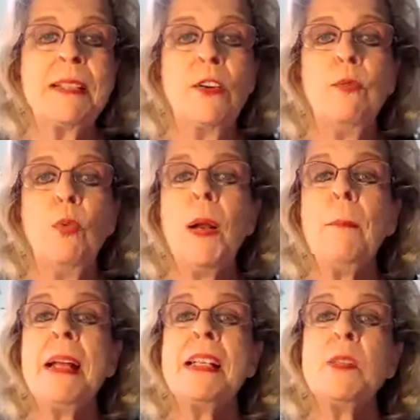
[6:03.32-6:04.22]
myself, what
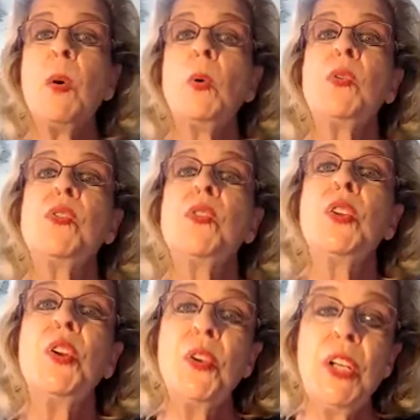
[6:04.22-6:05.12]
am I supposed to
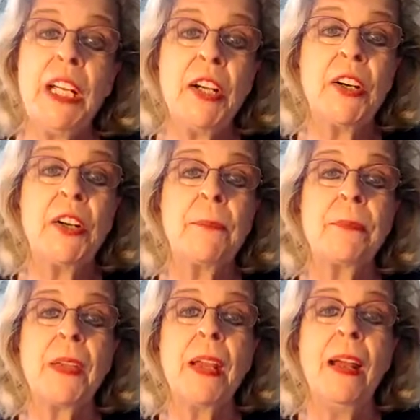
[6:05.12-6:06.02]
learn here?
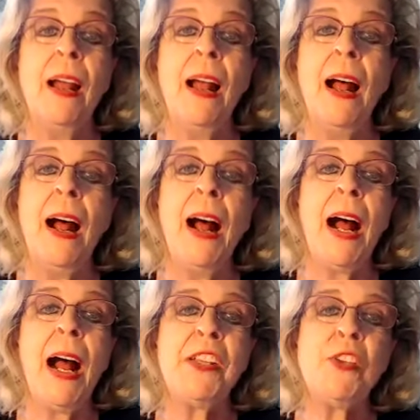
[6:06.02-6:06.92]

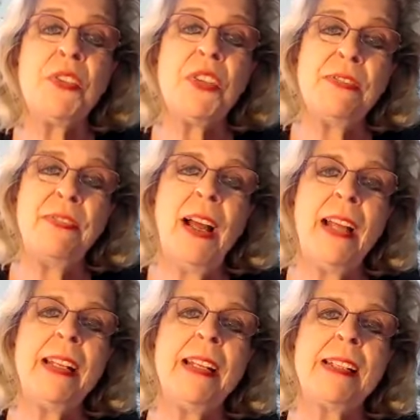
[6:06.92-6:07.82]
I used to
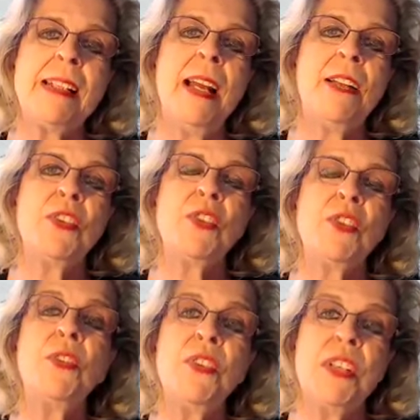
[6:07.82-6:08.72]
fight against the
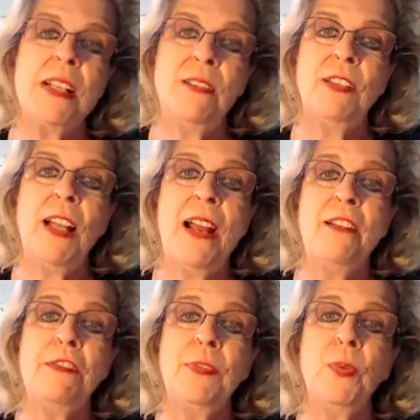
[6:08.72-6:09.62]
uncertainty of
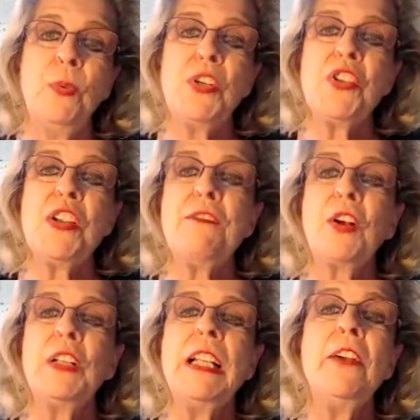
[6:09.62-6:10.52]
life, wishing
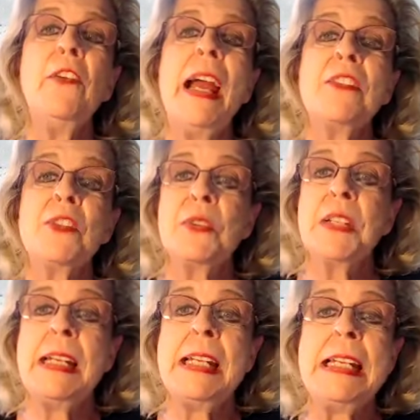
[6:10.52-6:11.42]
for clear
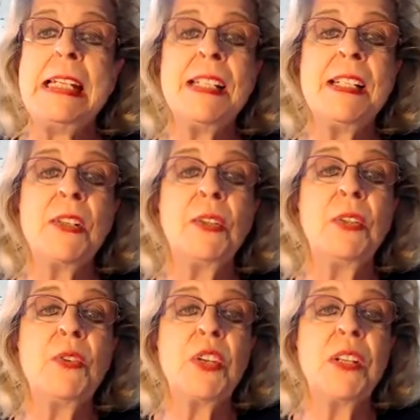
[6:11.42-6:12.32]
answers and easy
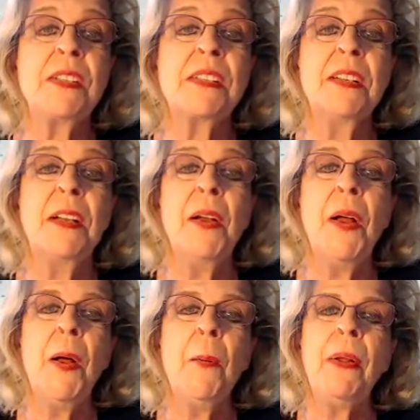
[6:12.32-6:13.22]
solutions.
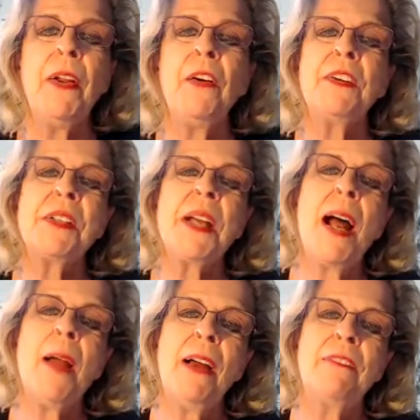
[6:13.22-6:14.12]
But over
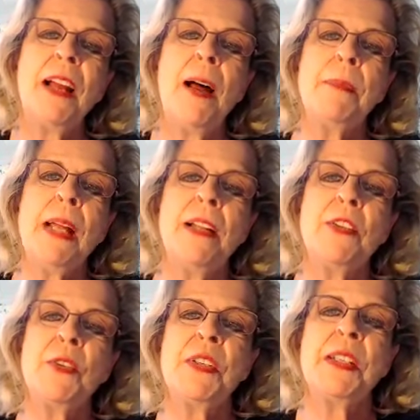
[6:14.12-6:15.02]
time, I've come to
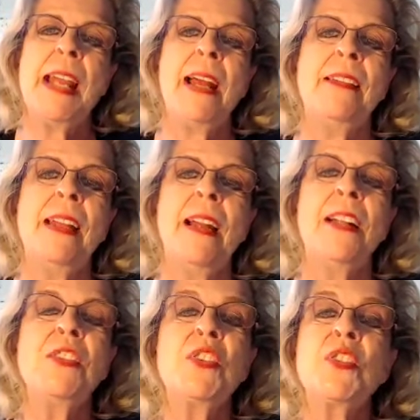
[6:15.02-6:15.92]
understand that
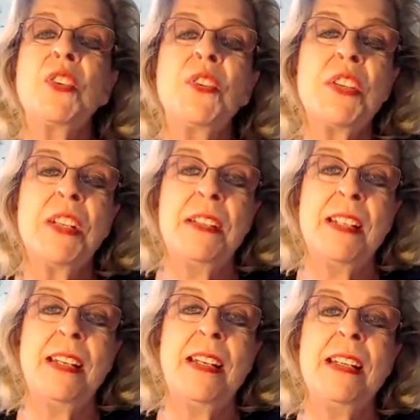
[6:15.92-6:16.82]

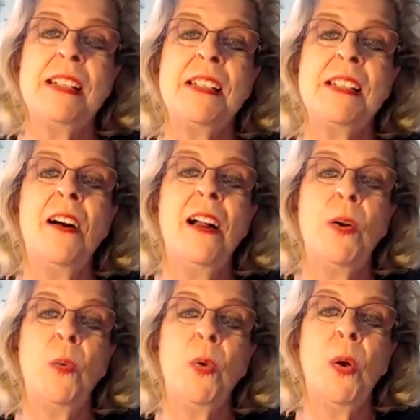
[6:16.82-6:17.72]
uncertainty is
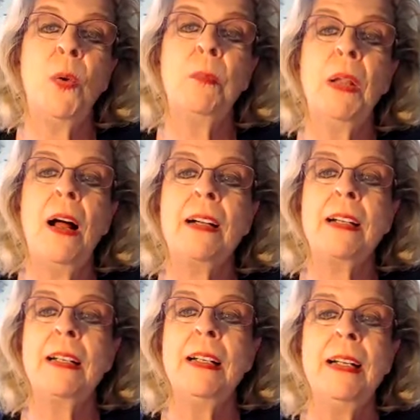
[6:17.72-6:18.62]
not a
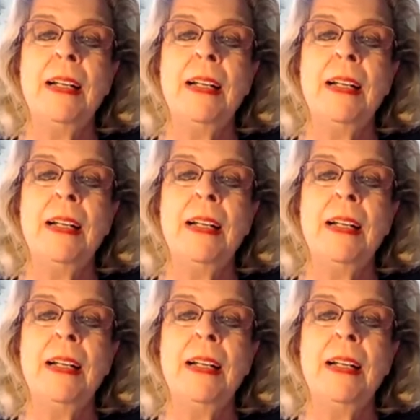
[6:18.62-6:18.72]
roadblock.